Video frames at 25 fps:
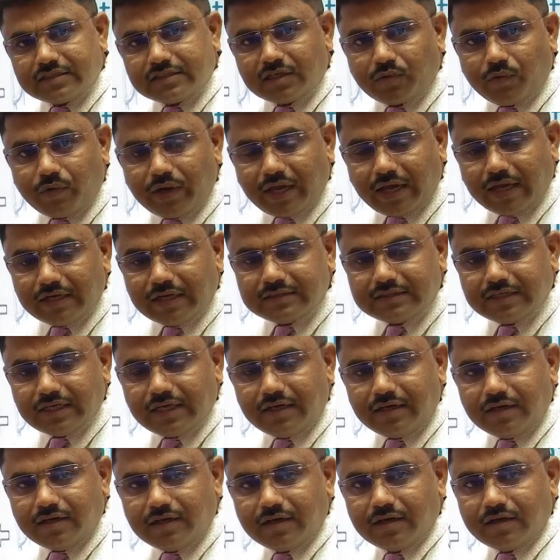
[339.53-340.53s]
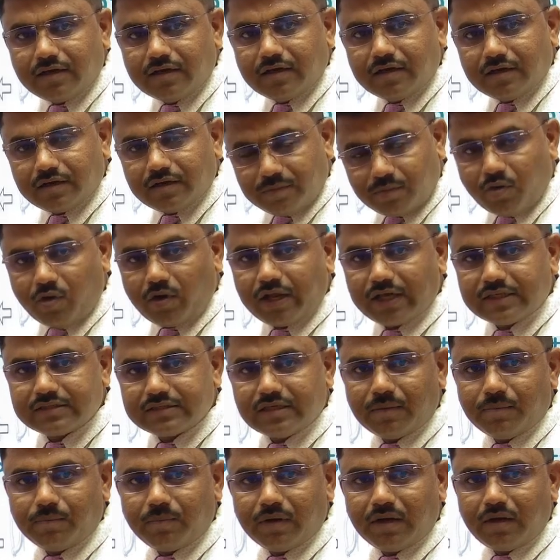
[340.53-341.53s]
we can say, for
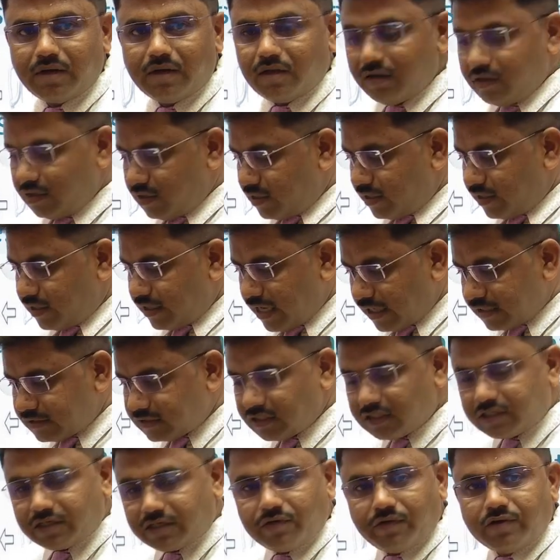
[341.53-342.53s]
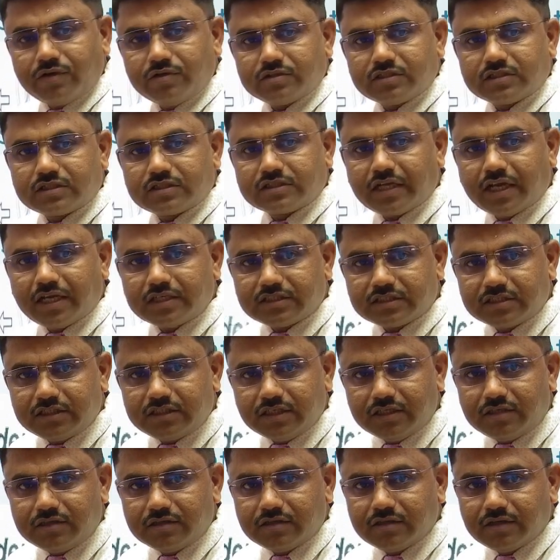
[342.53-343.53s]
example, elastic when you stretched
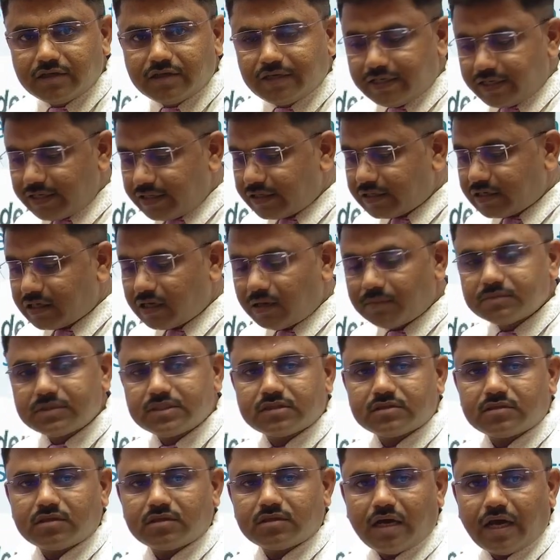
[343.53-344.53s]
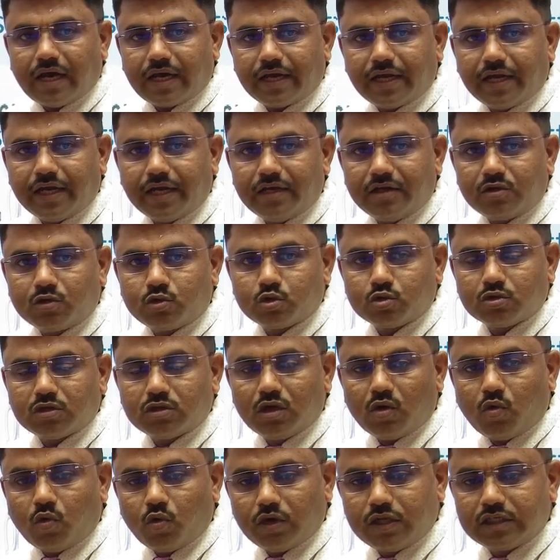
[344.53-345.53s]
it, it comes again to the
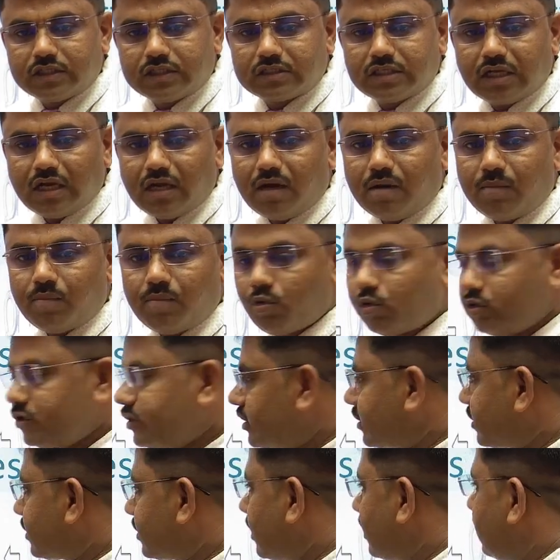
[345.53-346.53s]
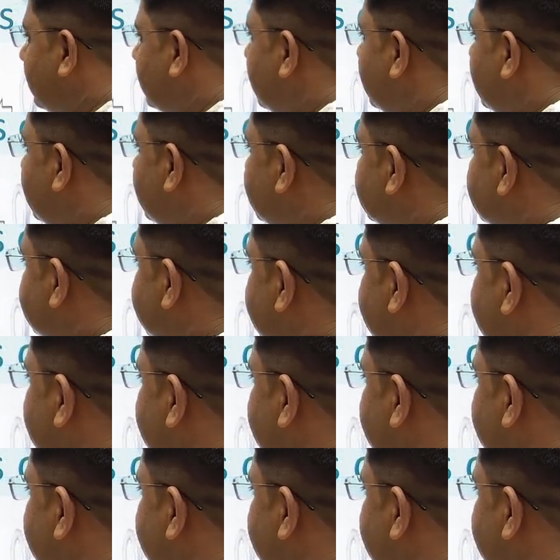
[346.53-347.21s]
original position. See,